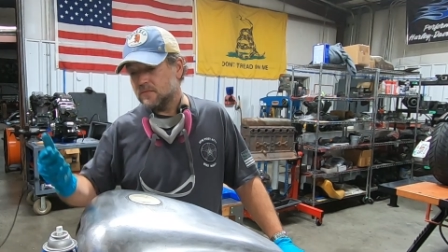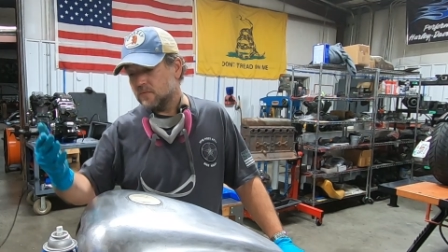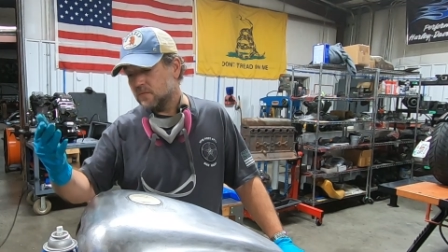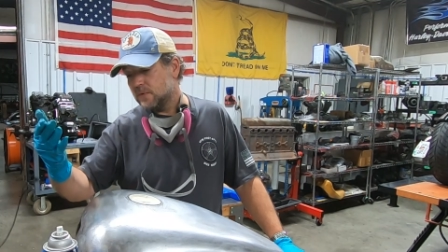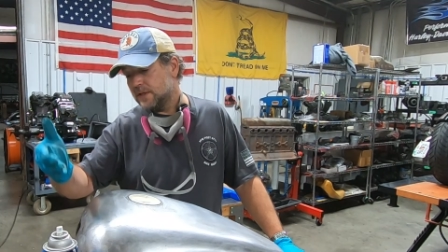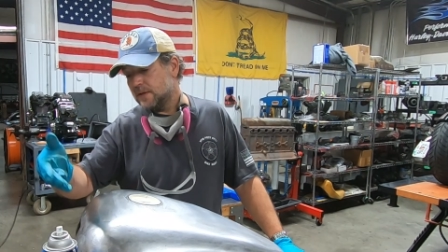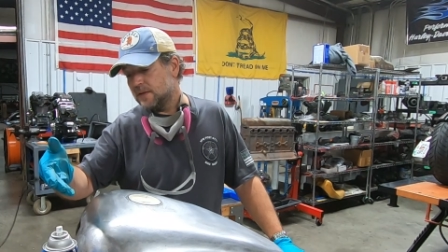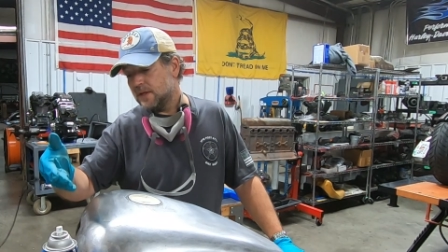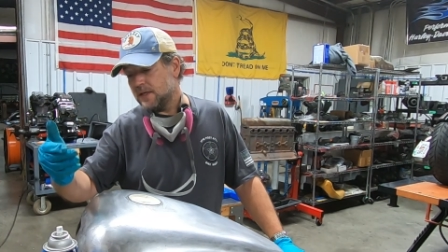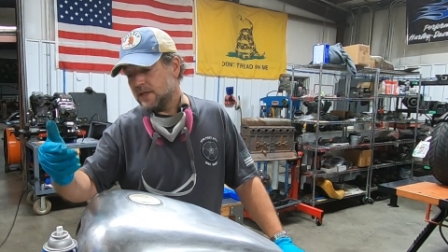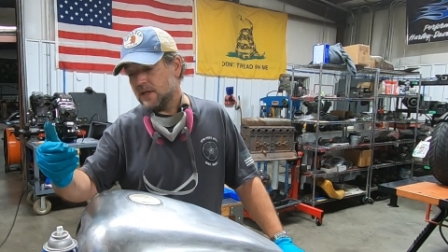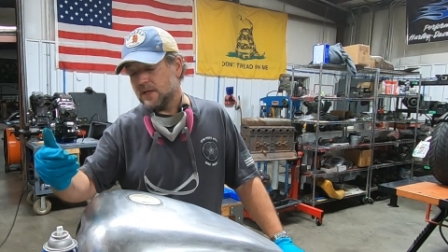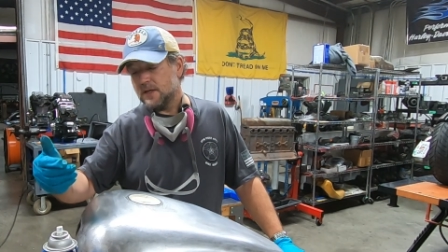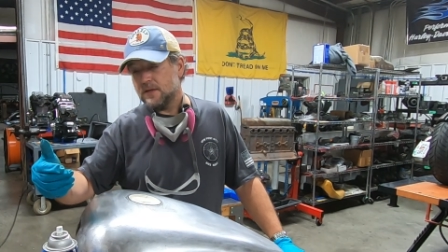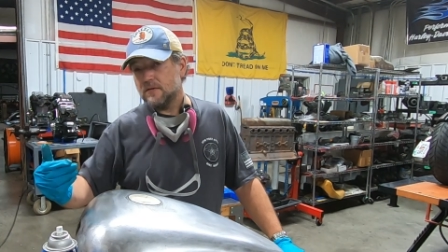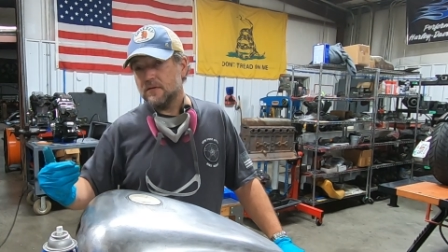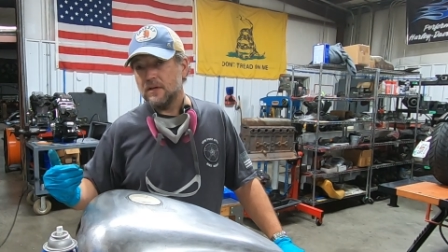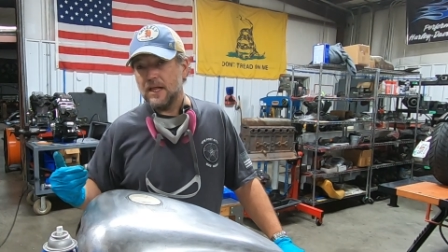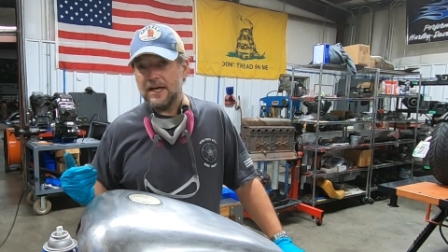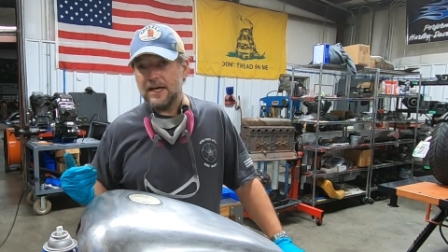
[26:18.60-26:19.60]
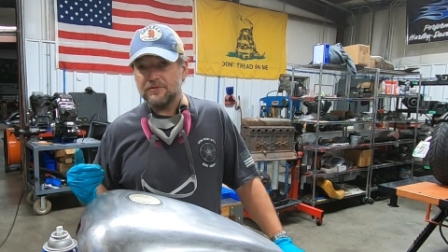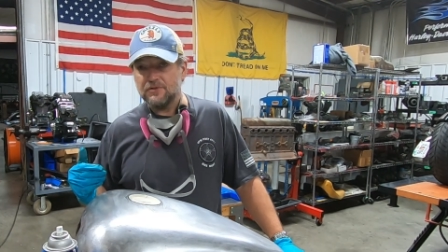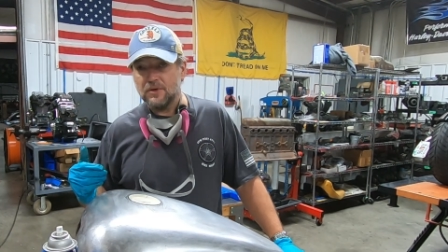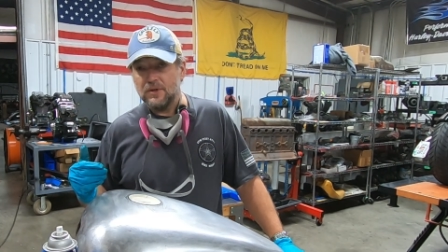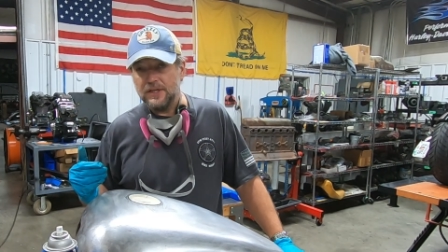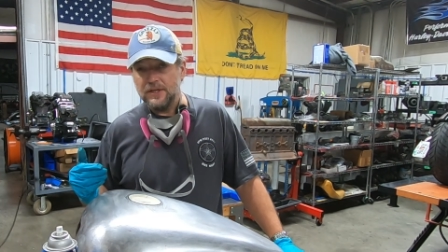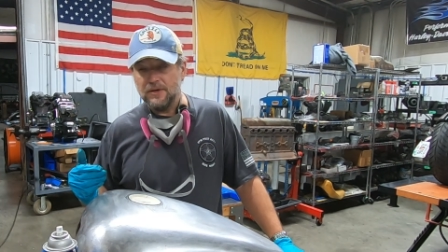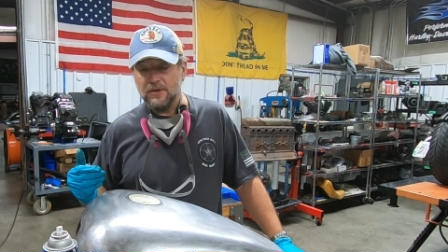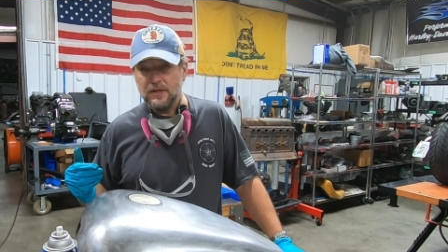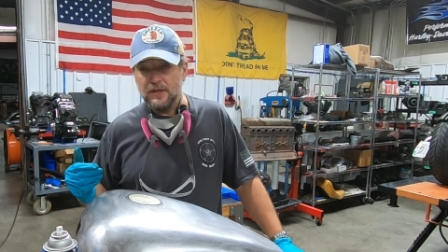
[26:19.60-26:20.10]
with the uh, glass
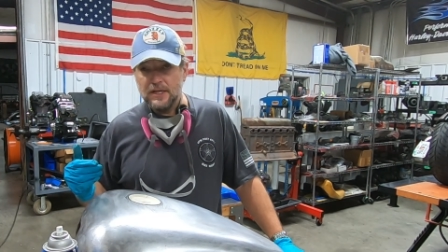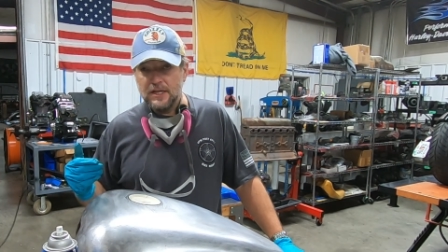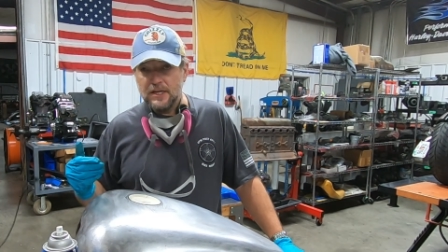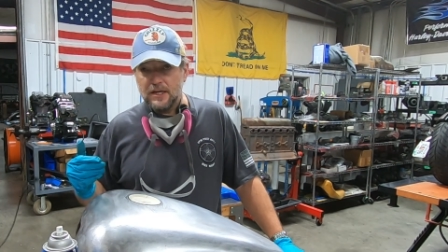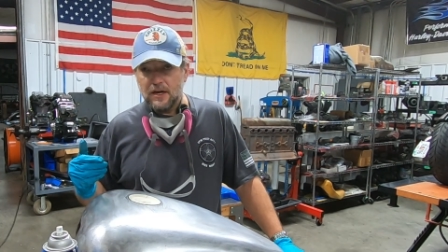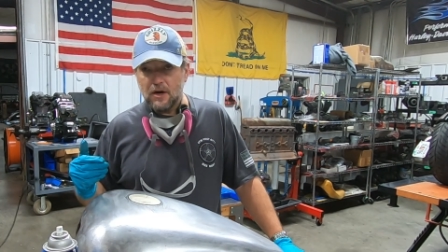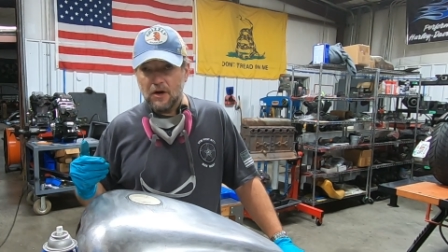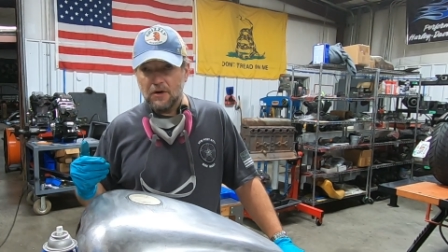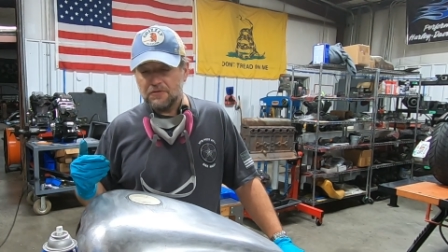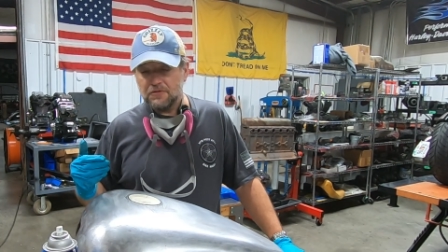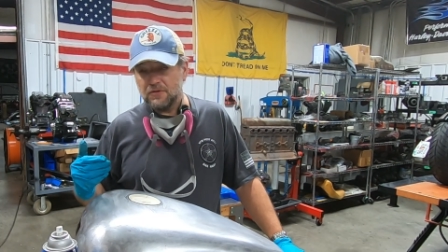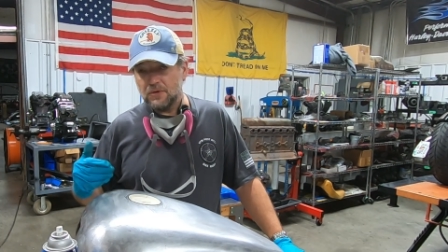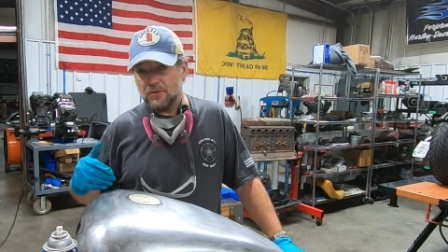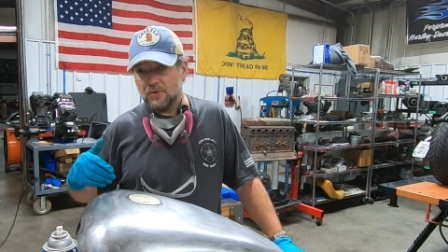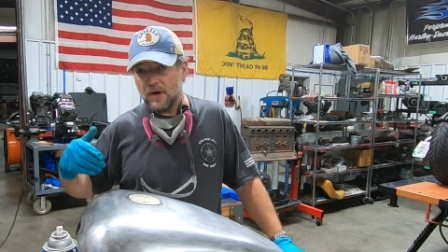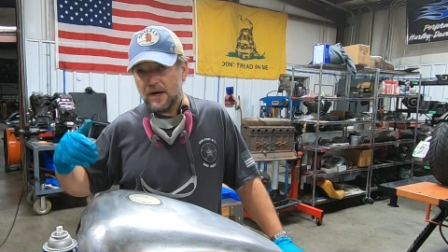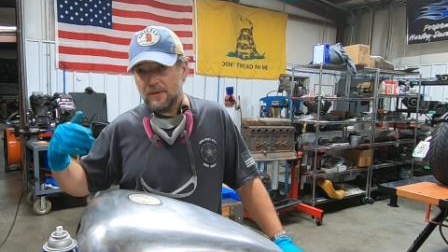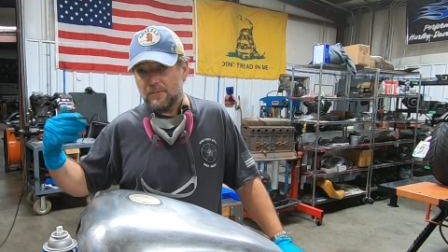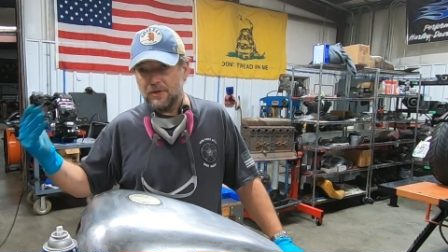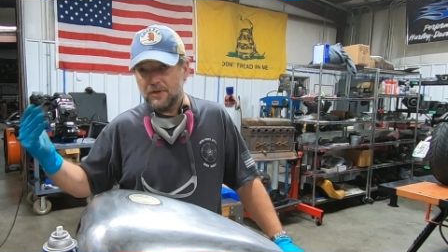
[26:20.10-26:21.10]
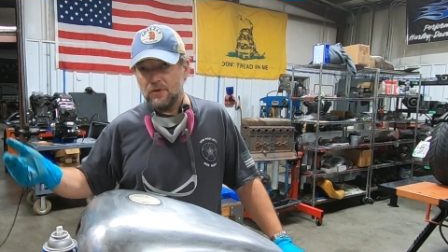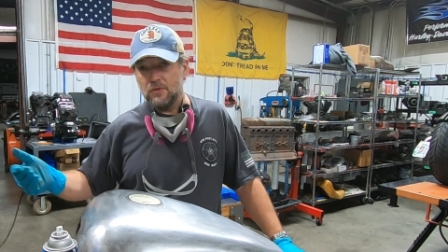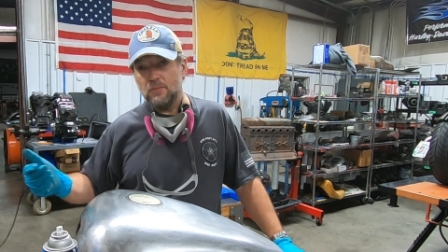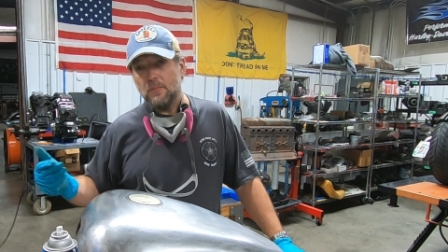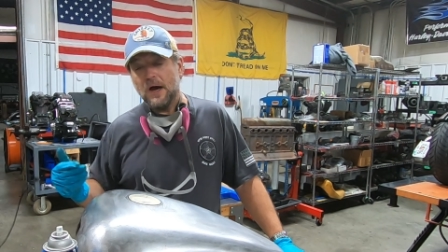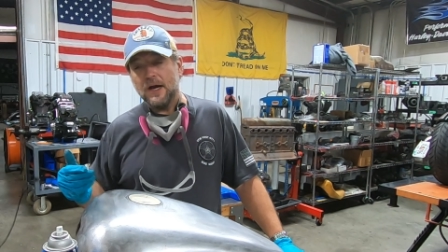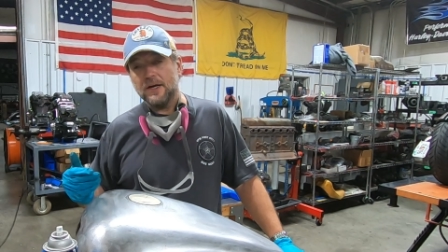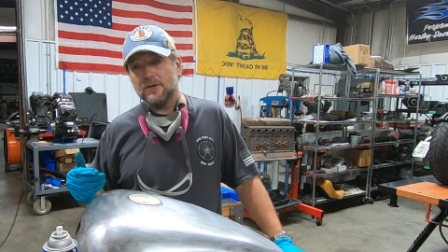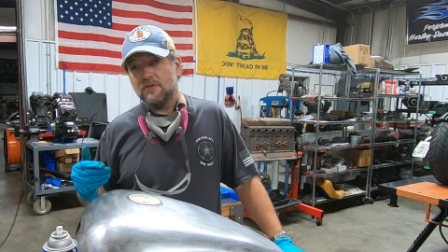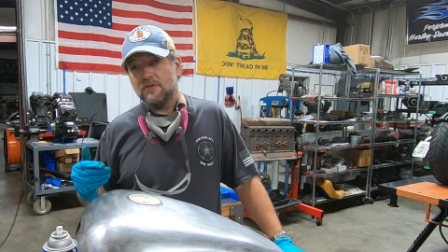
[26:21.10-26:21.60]
cleaner. I also grab a new
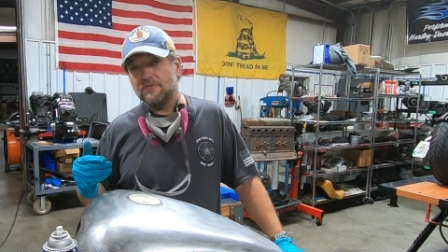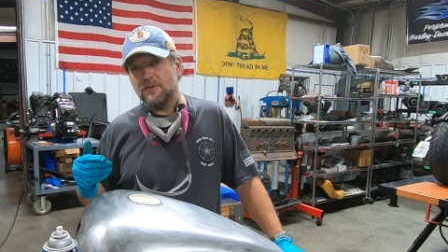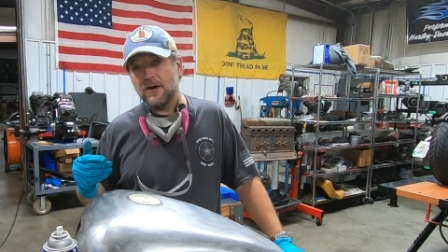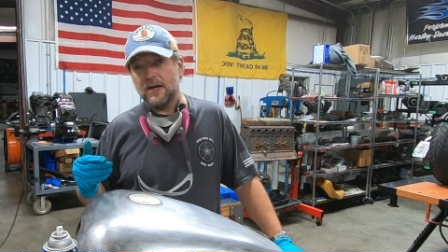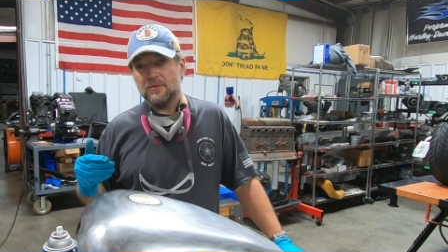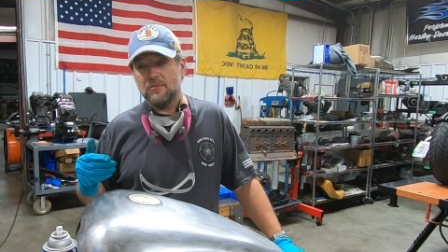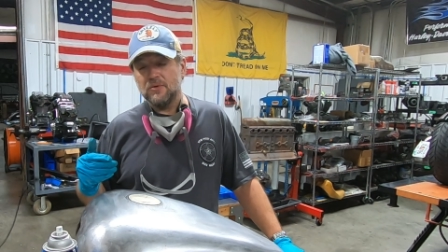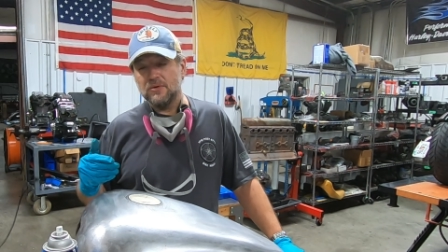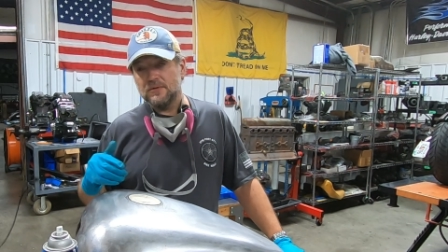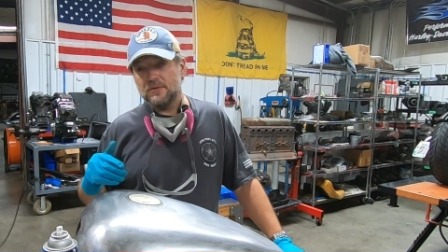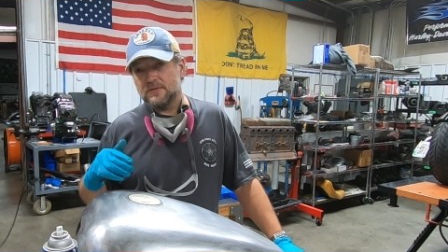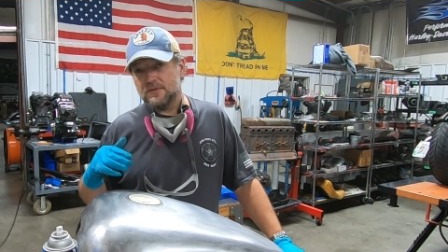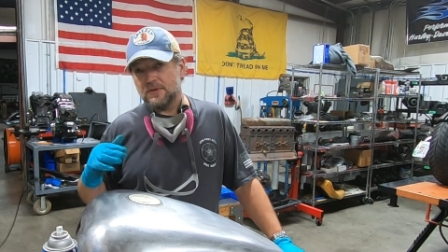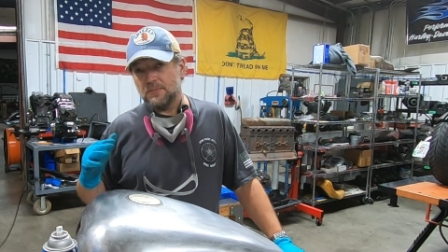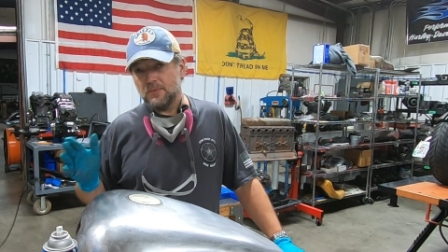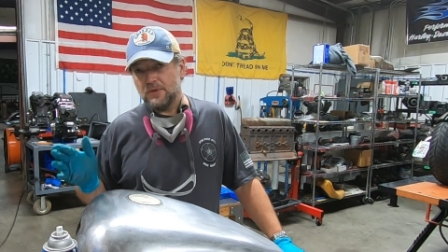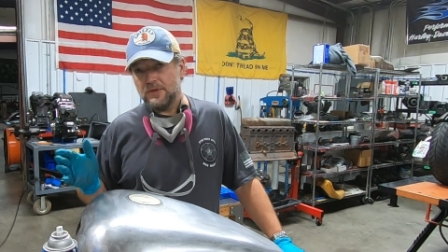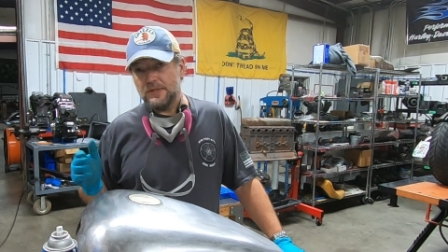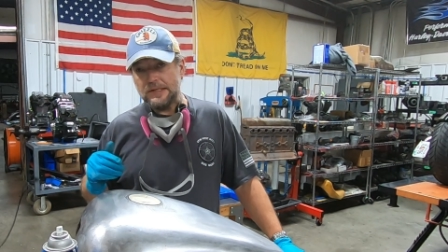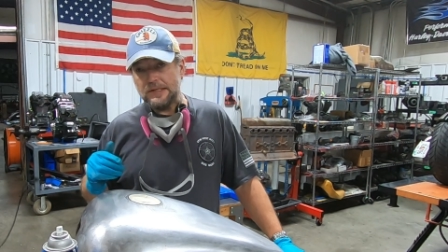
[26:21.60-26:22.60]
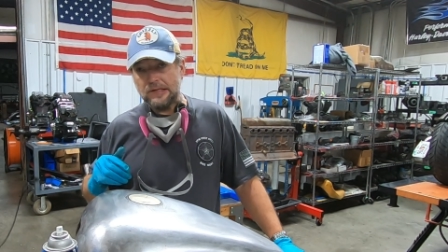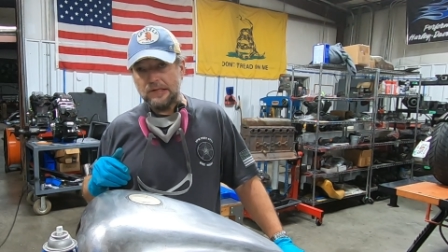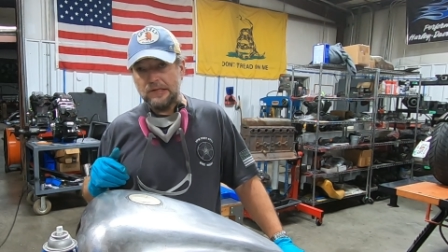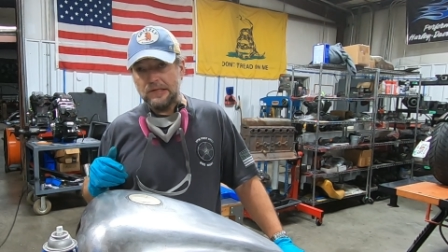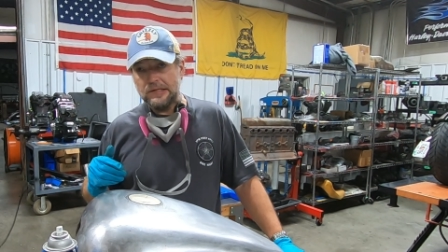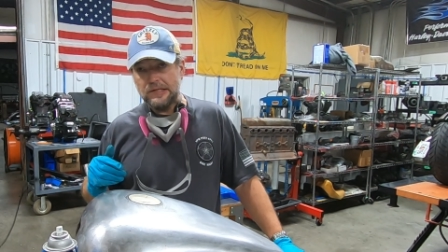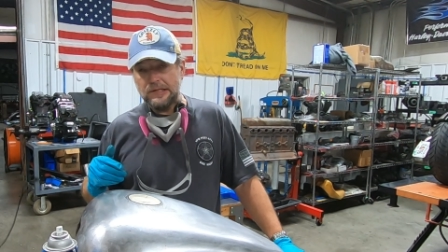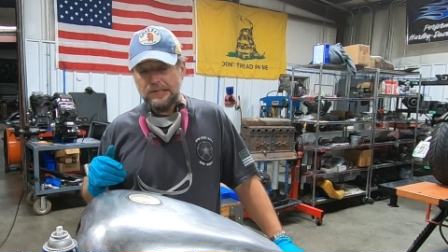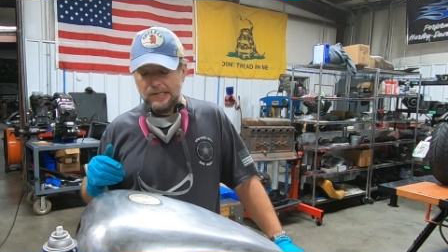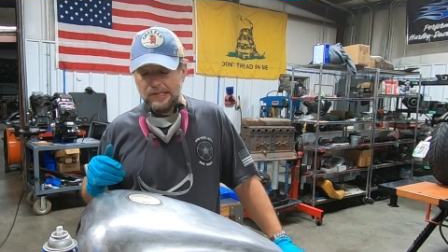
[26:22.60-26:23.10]
microfiber, it's completely
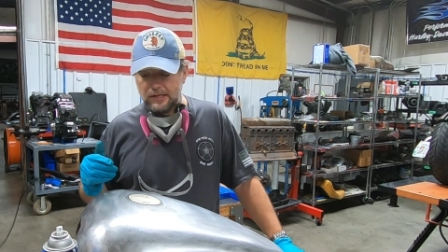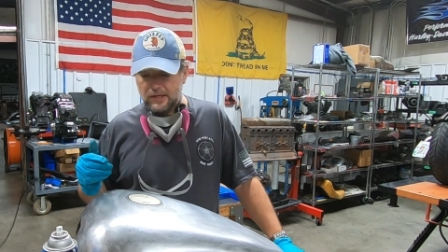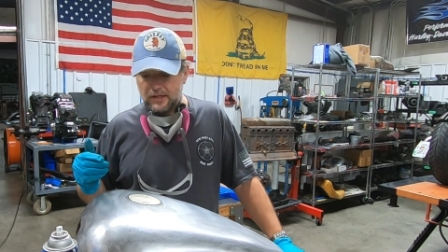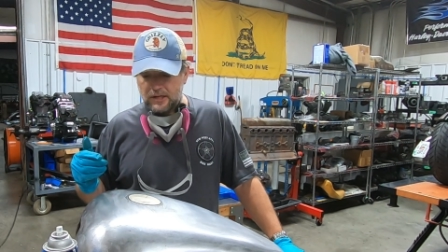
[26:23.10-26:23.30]
clean,